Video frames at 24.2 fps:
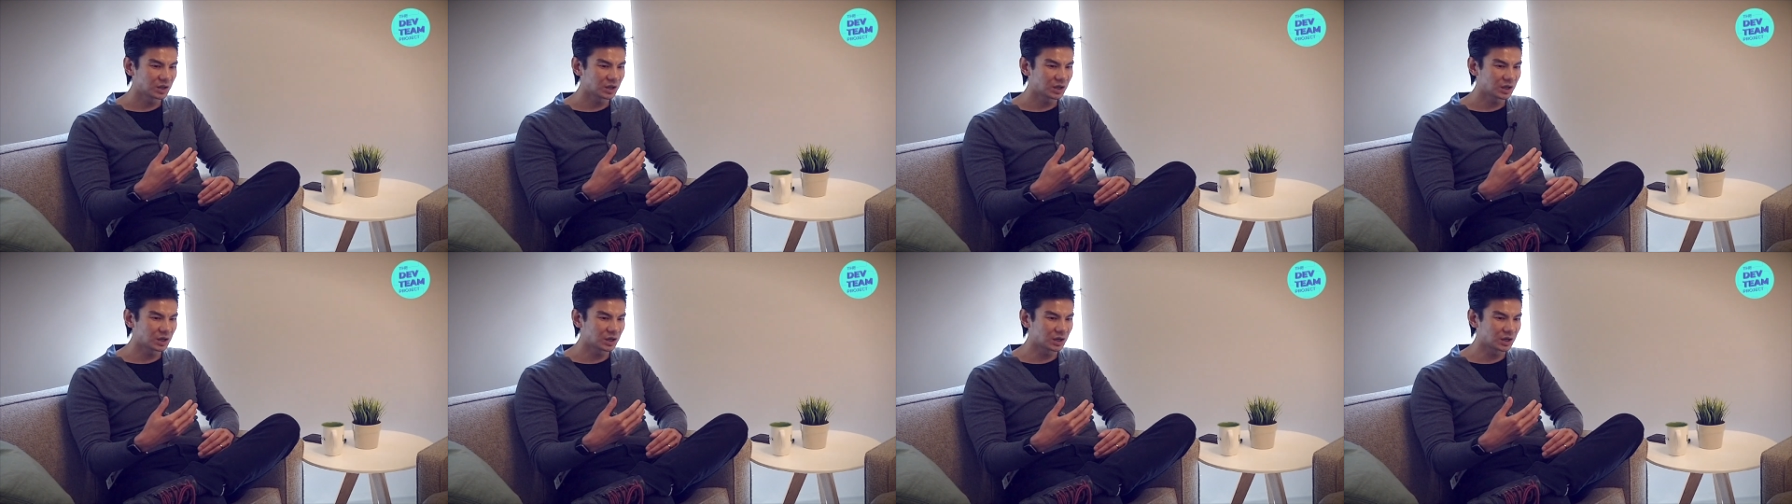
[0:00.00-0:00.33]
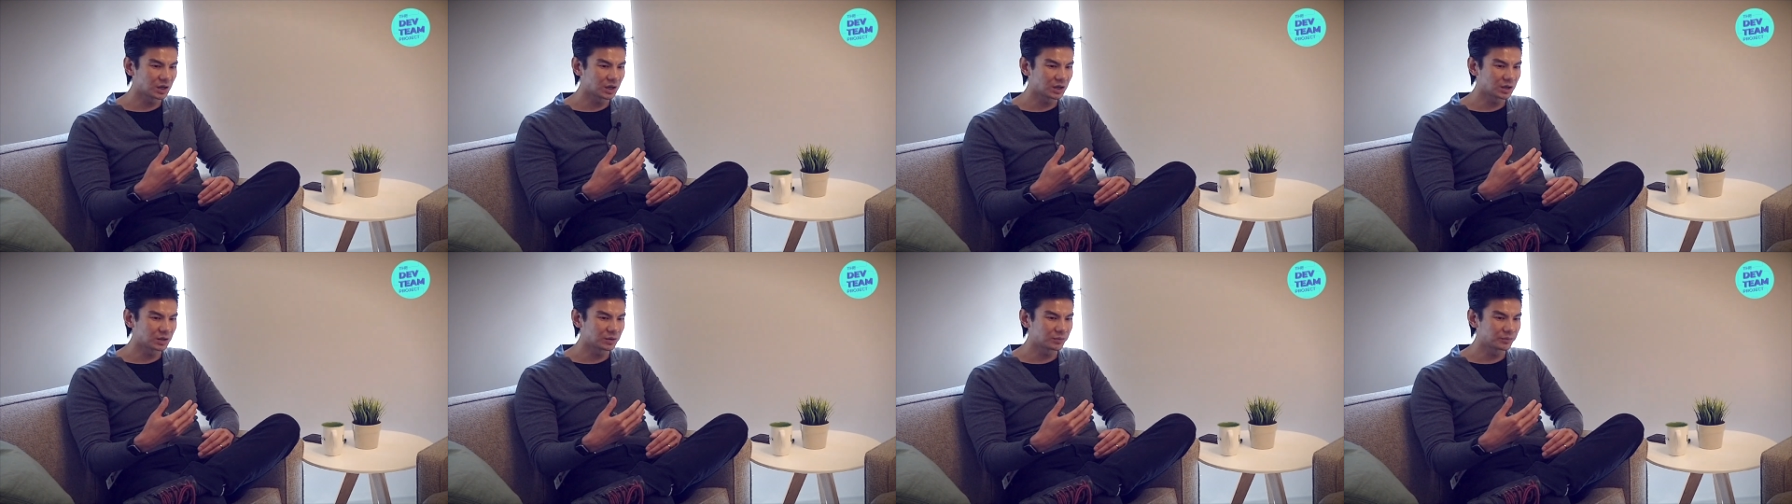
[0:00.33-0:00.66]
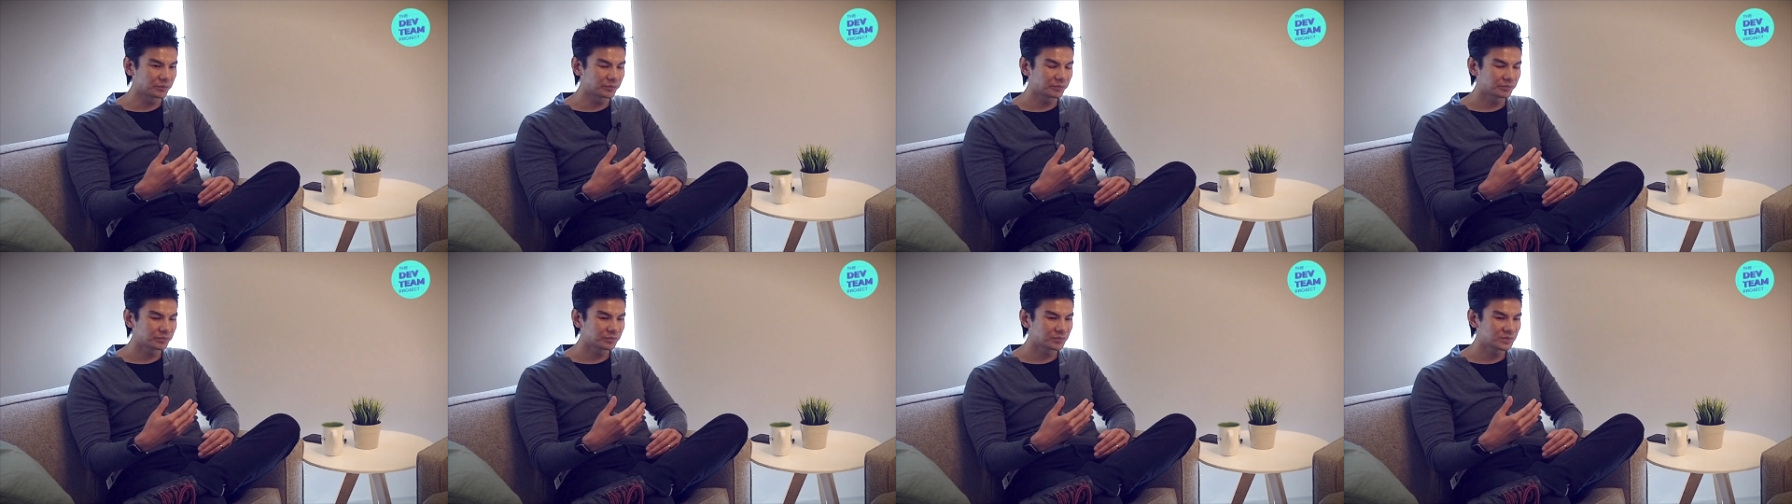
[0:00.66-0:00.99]

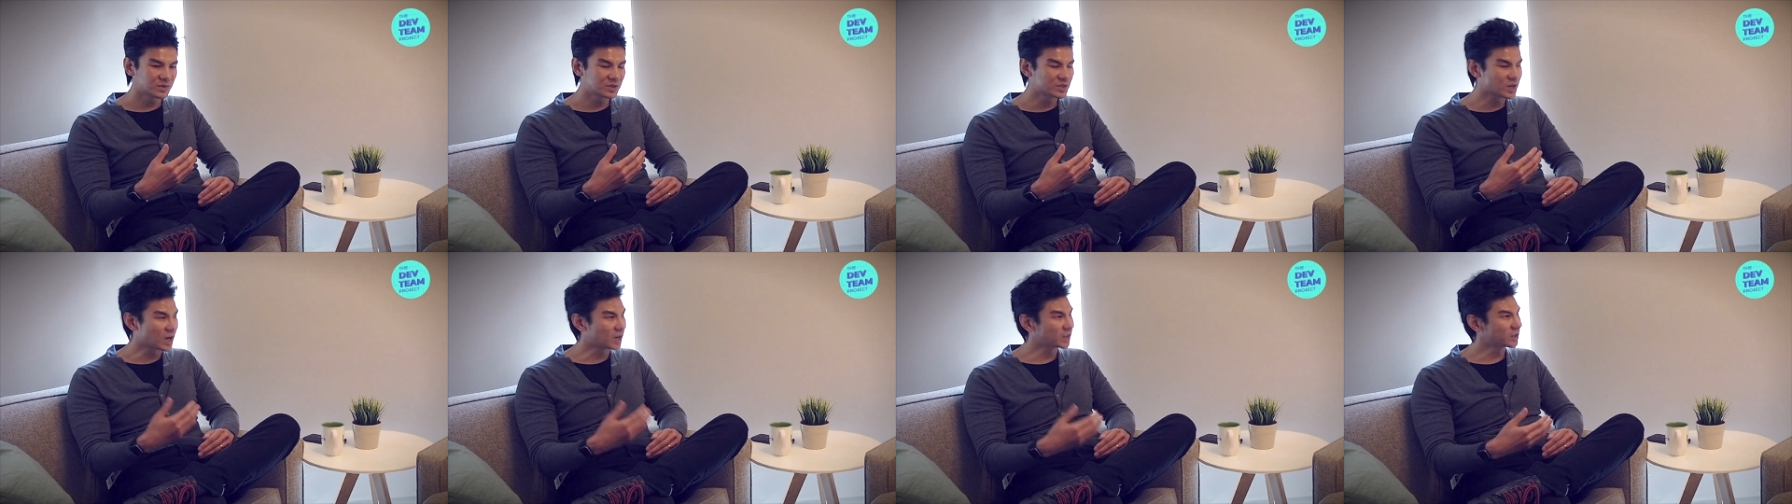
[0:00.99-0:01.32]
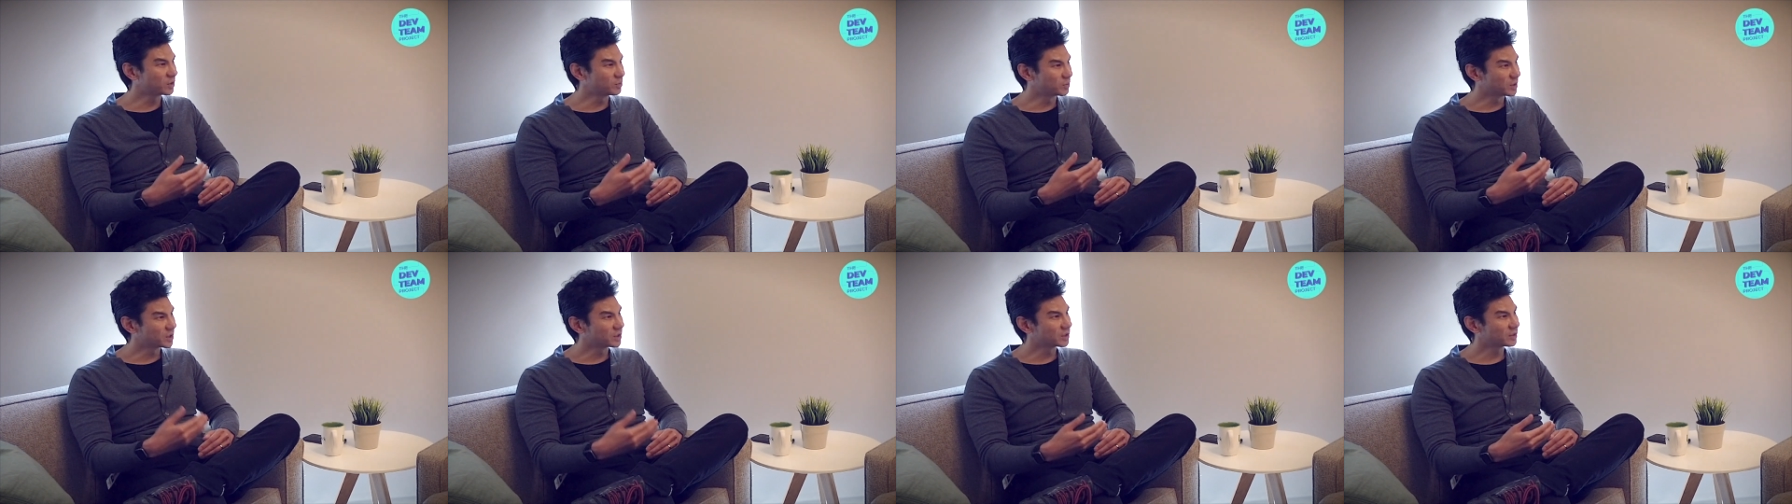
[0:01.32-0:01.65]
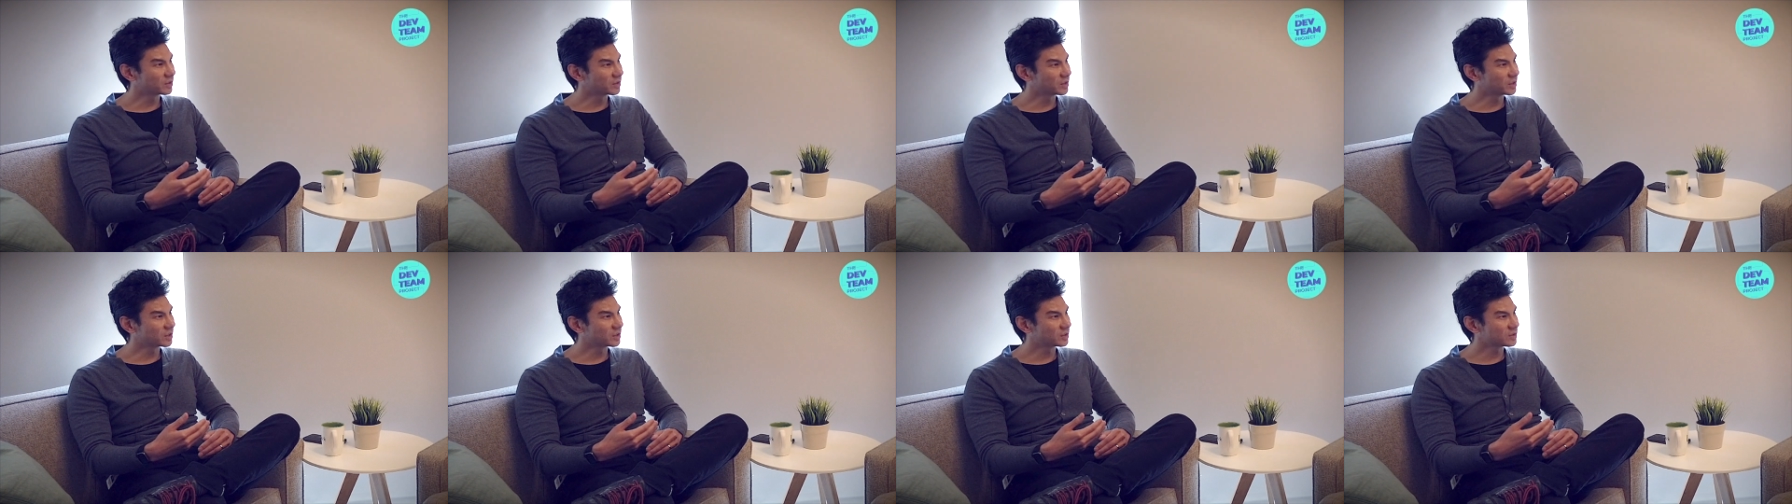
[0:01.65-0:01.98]

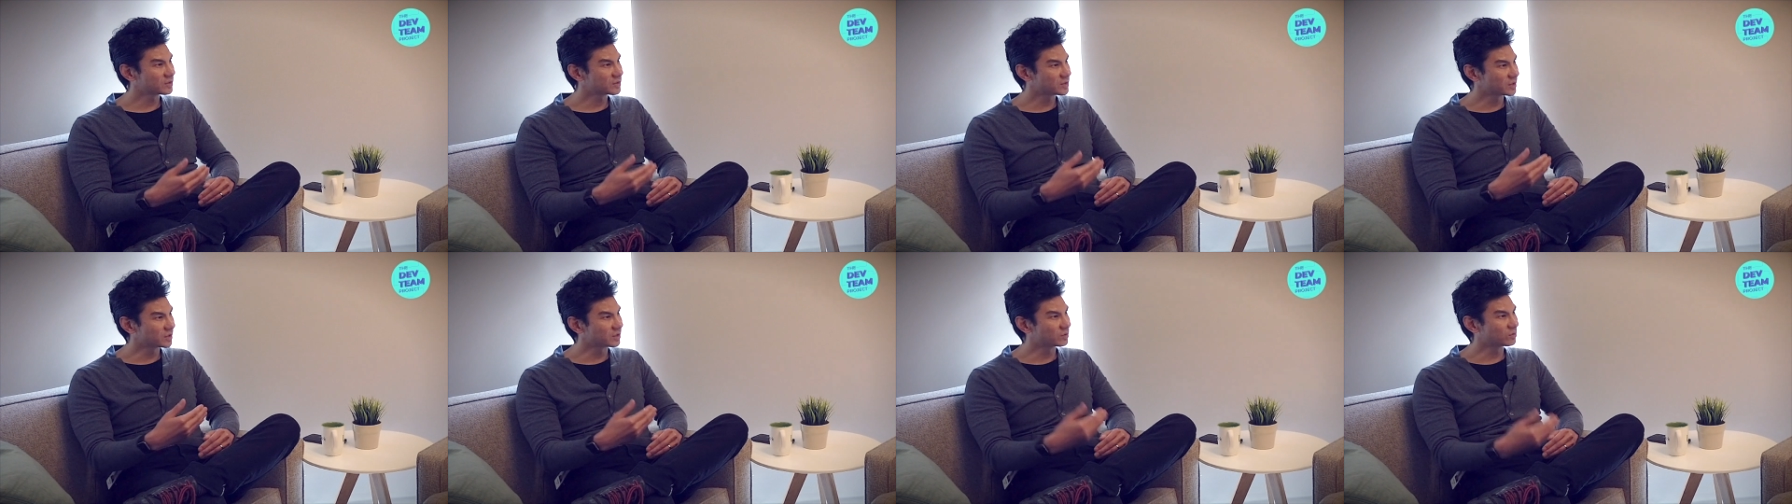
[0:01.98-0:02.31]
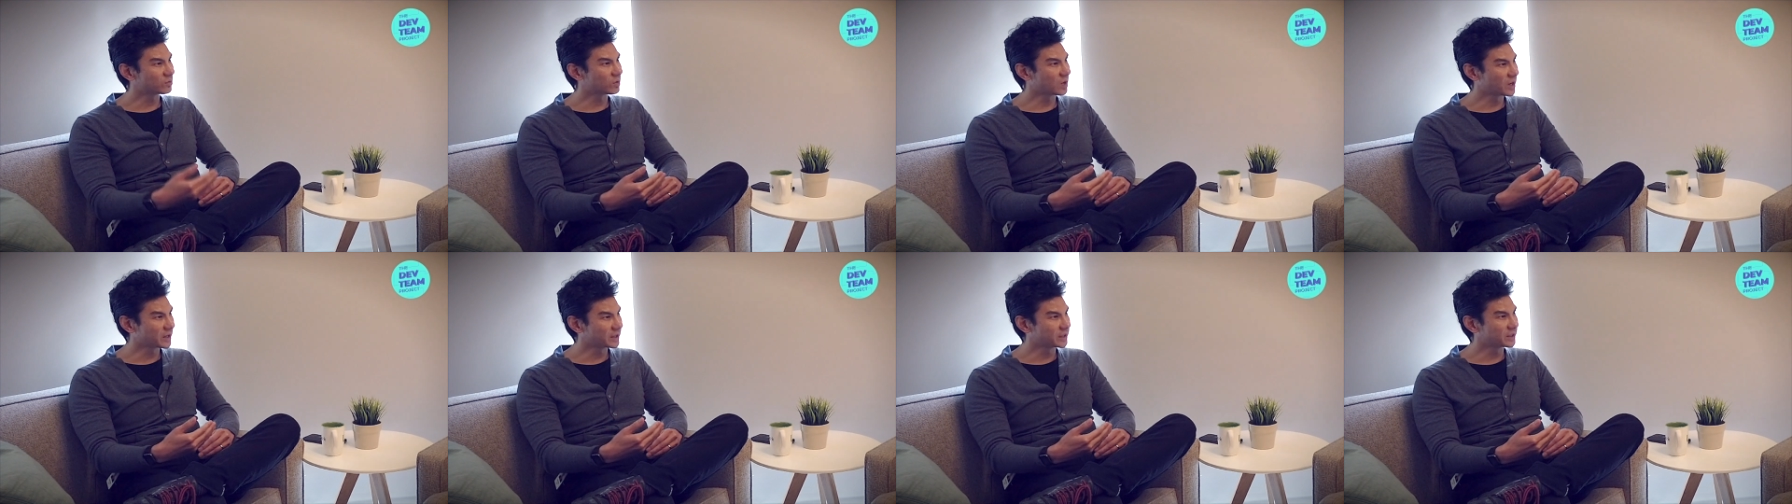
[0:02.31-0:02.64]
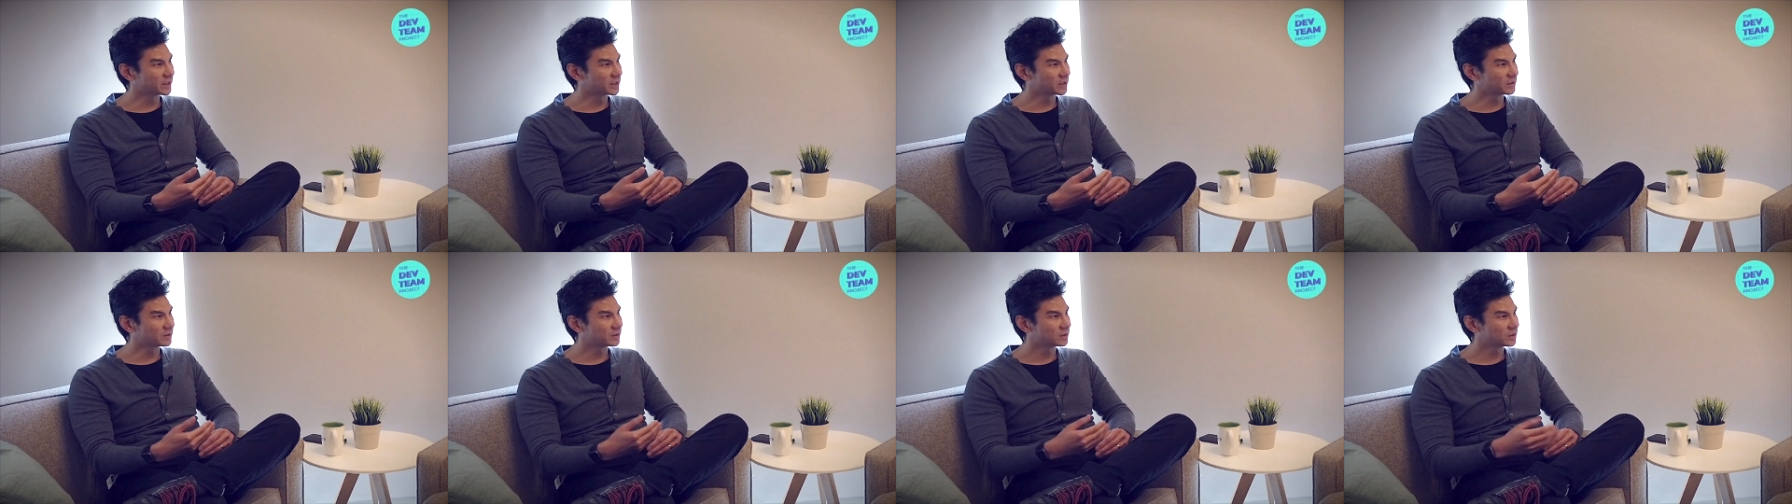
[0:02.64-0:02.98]
documenting things in
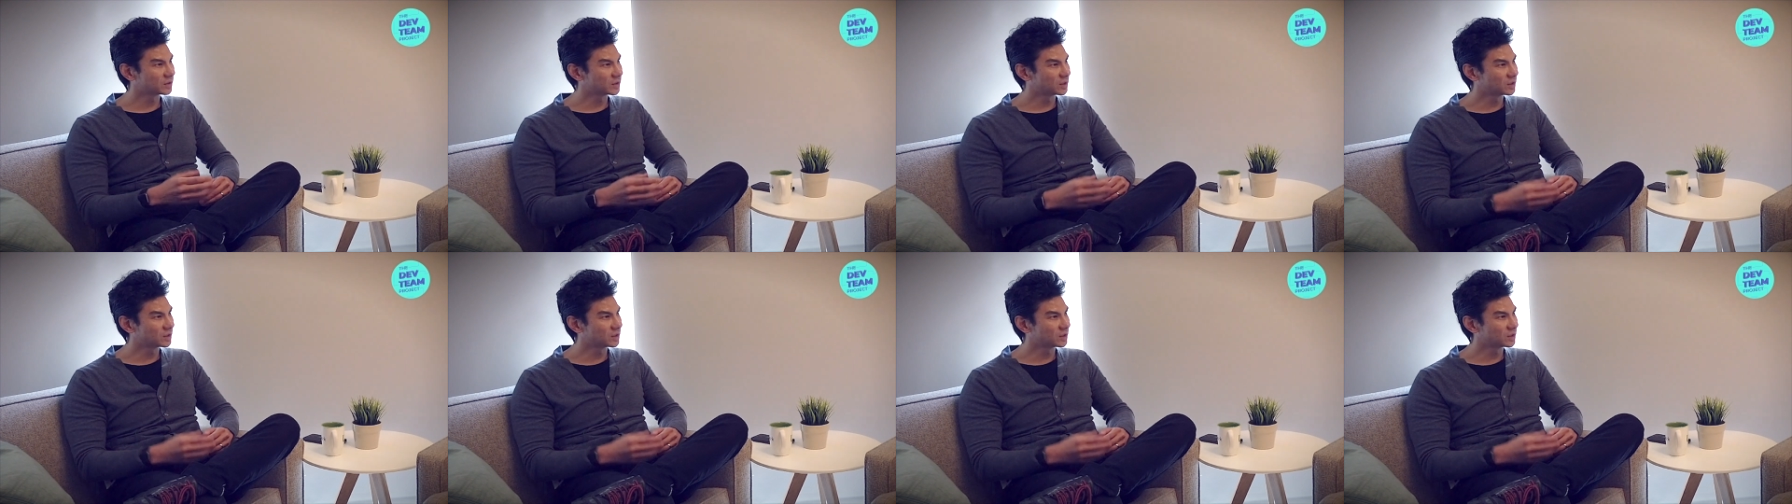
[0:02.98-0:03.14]
writing.